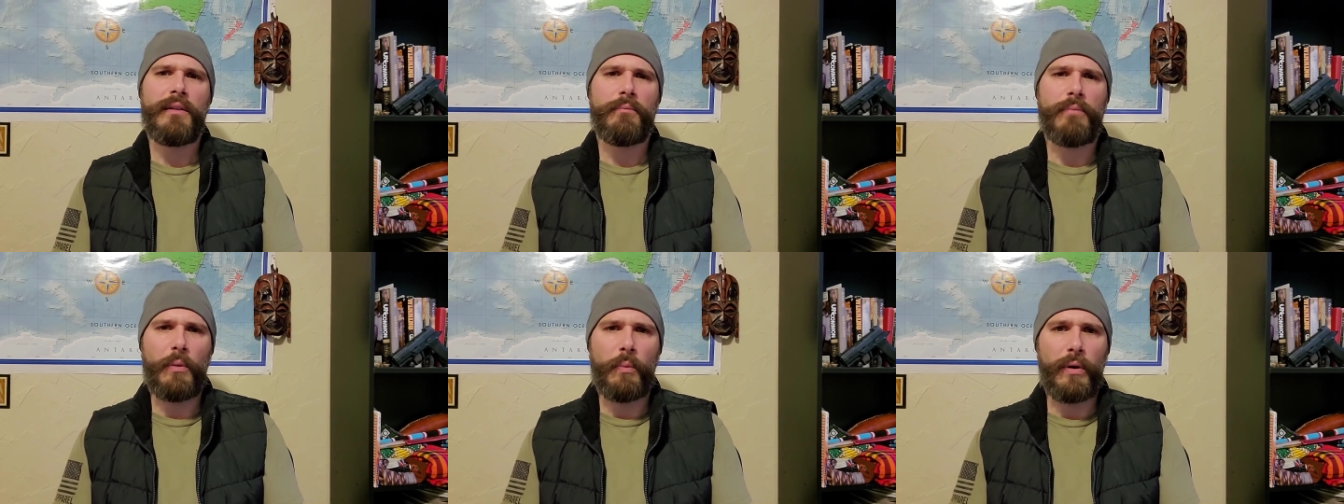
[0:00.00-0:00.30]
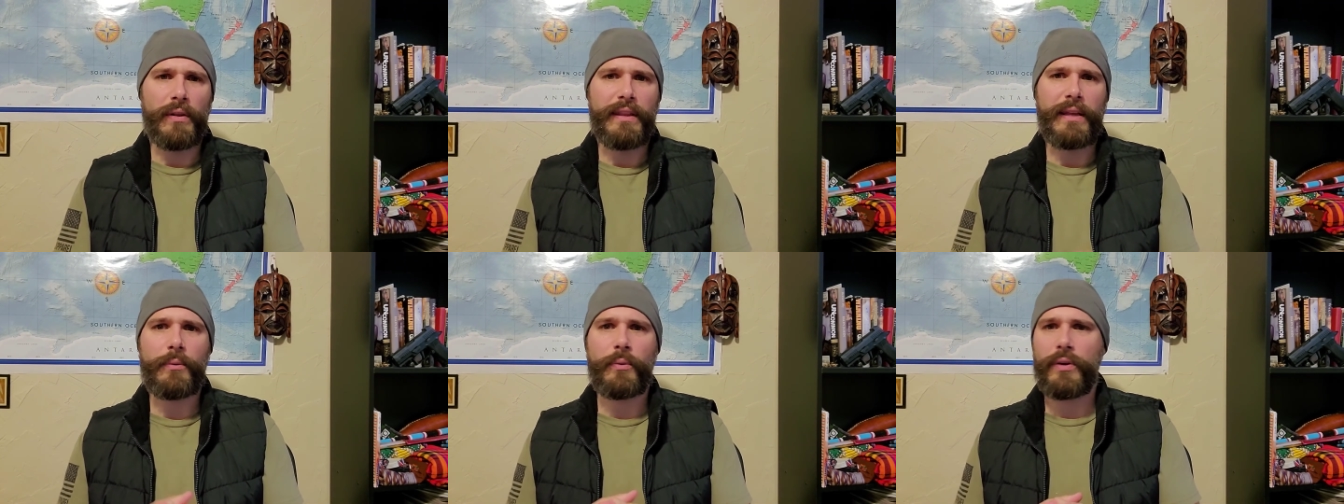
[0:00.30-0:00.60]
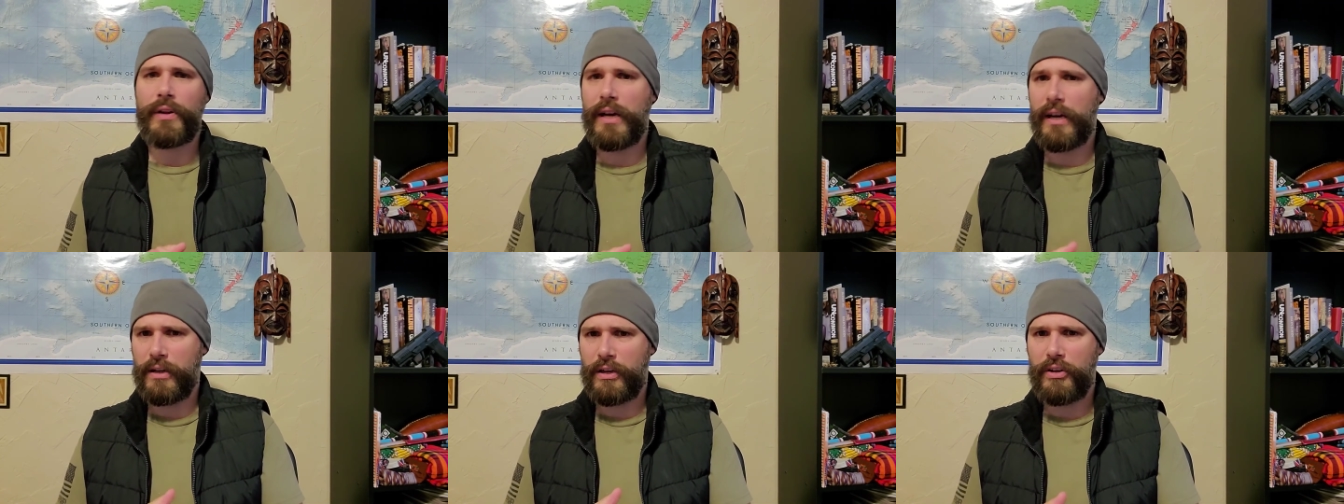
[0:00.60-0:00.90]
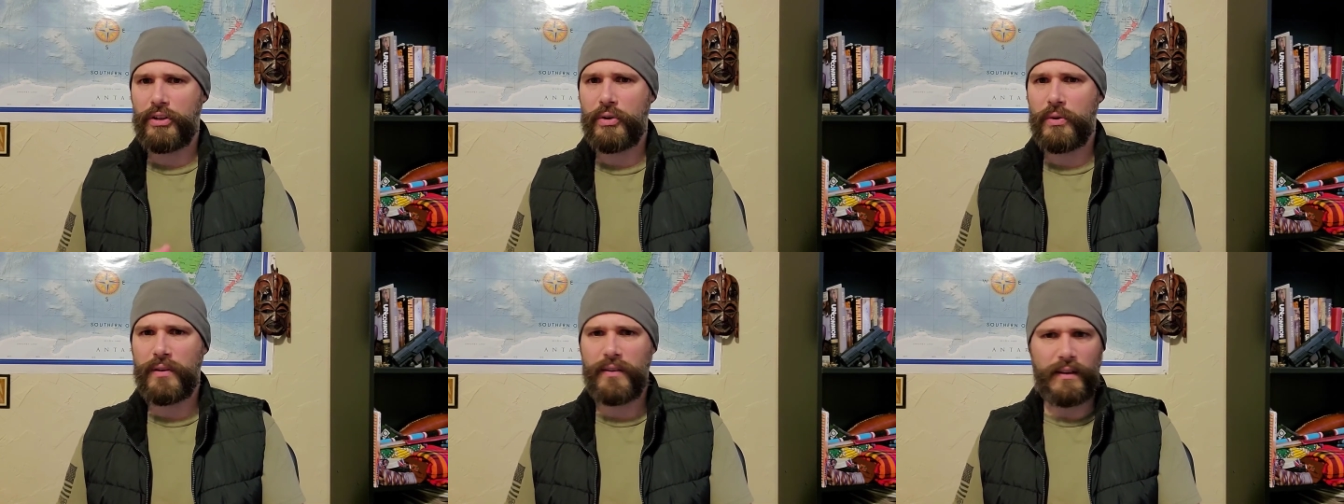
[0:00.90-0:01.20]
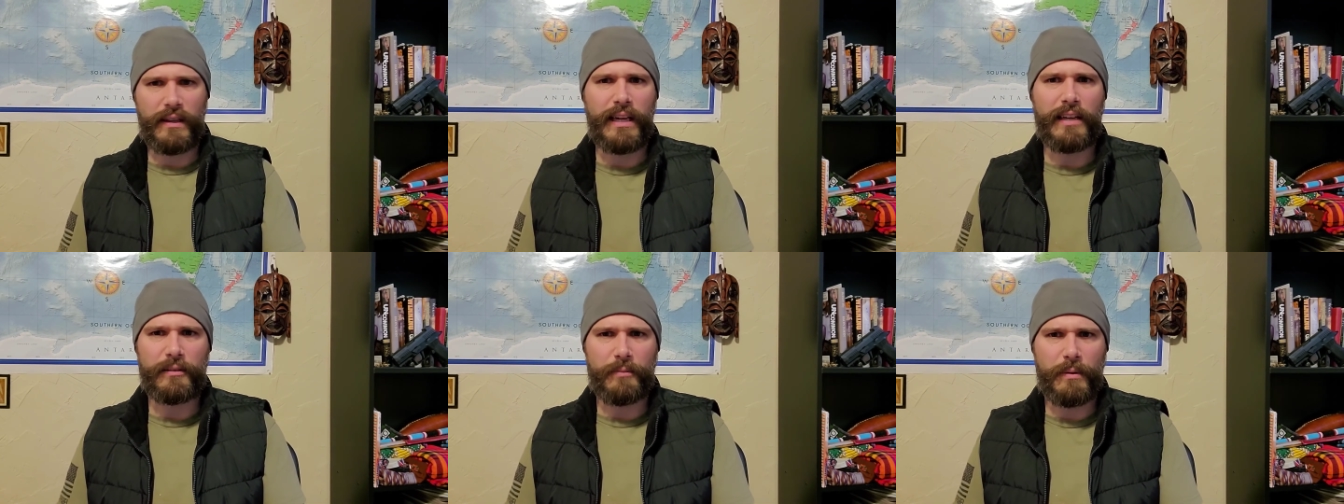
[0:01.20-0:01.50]
But one thing we're not going to do is
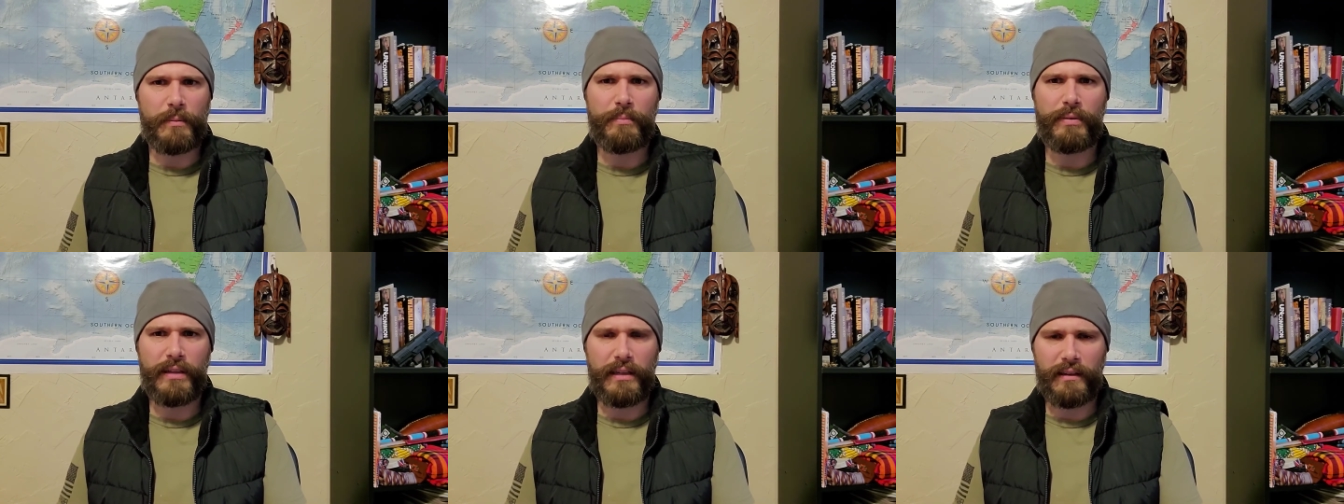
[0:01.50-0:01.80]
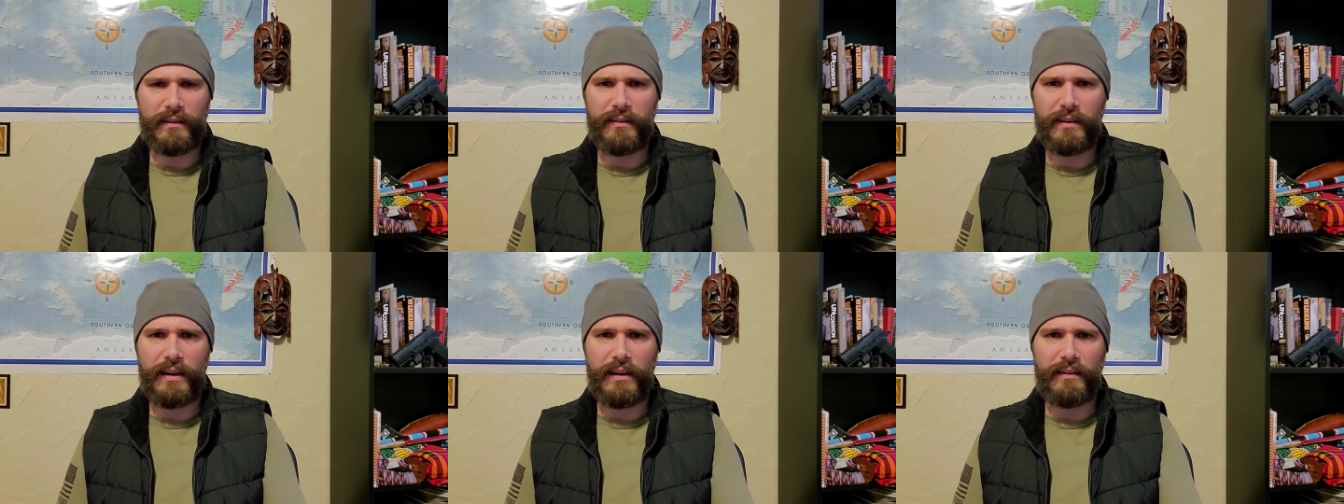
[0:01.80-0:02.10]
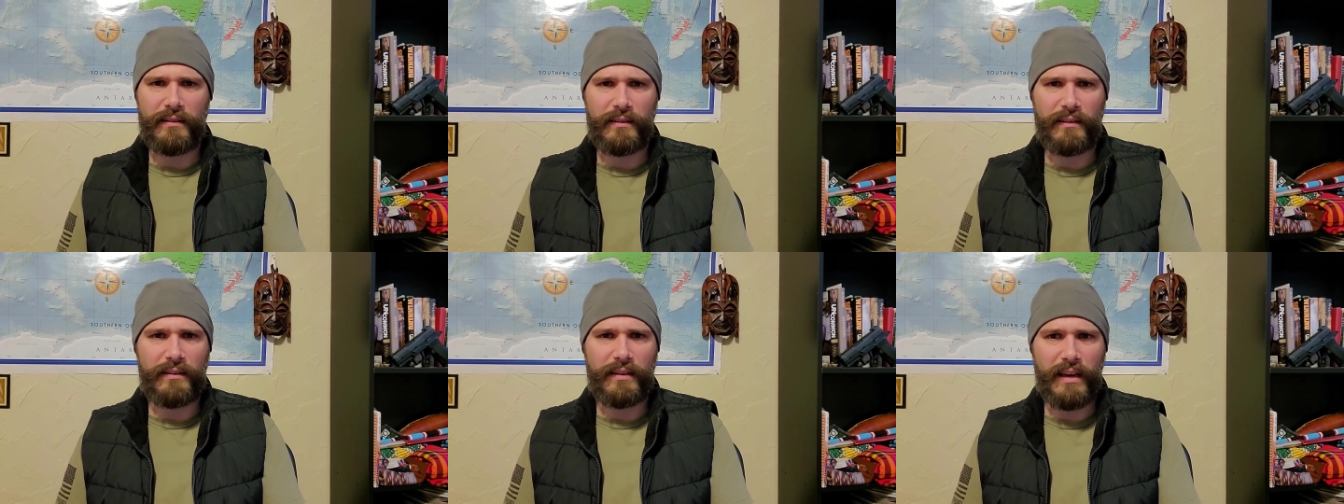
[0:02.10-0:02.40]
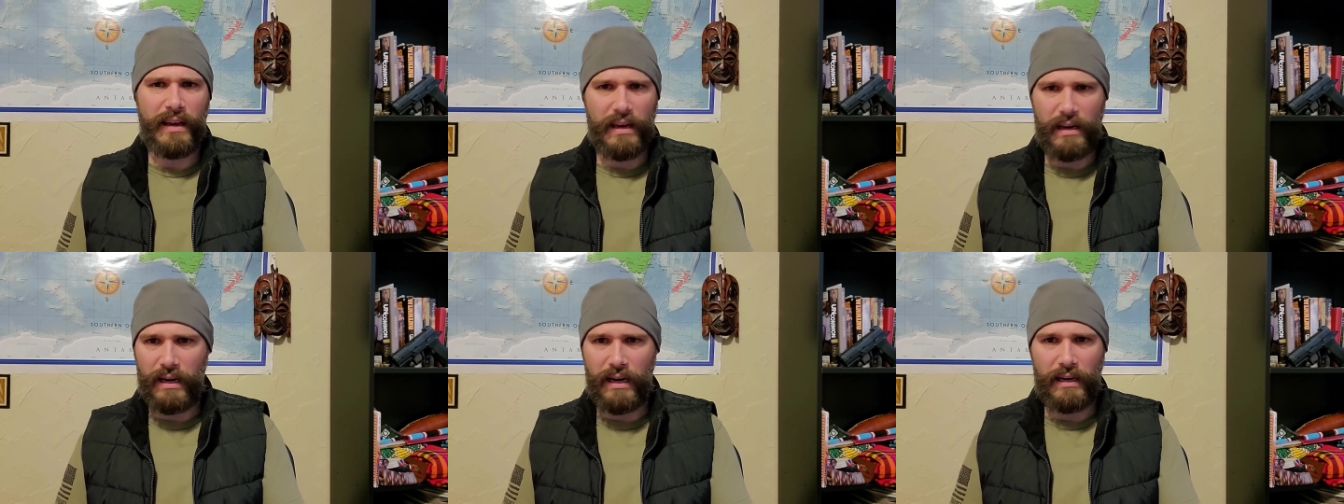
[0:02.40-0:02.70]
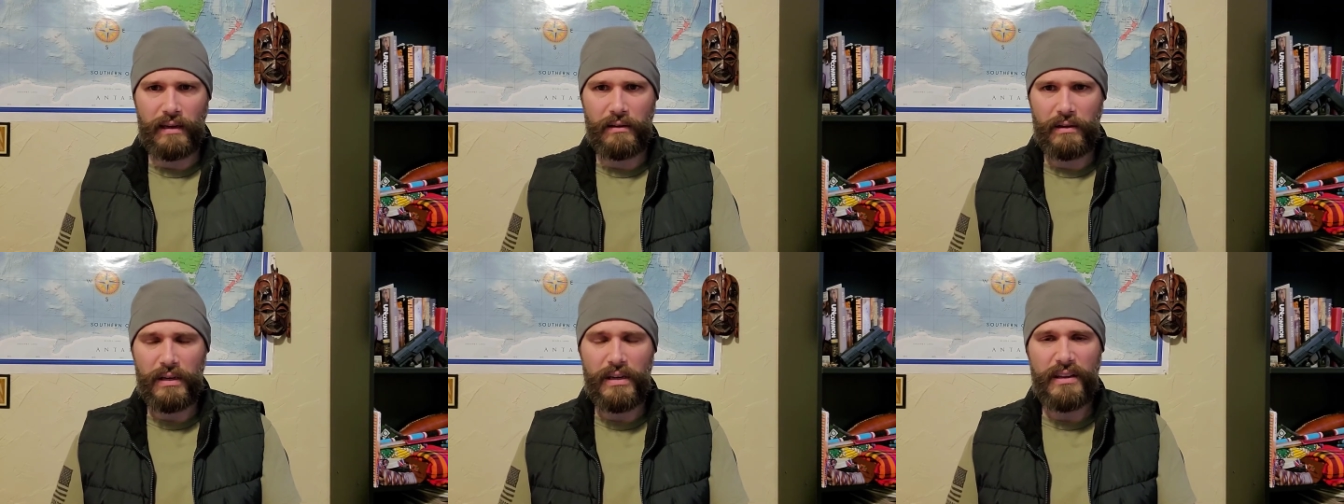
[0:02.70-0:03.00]
allow it to be politicized to say, hey,